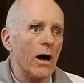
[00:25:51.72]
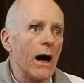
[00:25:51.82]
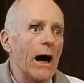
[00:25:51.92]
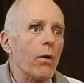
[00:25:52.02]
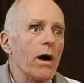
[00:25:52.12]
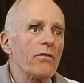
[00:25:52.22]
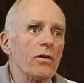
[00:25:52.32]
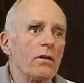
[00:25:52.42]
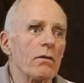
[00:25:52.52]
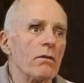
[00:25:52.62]

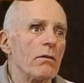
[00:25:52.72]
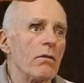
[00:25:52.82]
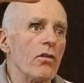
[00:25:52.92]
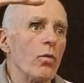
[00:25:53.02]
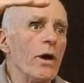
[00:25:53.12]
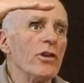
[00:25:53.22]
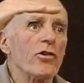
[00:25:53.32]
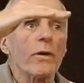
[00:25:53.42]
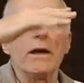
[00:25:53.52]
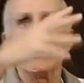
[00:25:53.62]
However, the wind
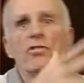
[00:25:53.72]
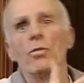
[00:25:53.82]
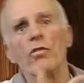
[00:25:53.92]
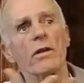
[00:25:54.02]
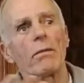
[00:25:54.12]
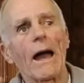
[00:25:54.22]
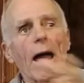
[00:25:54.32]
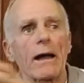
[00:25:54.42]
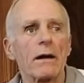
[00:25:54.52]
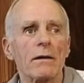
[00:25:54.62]
you're in is moving
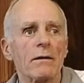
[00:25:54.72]
back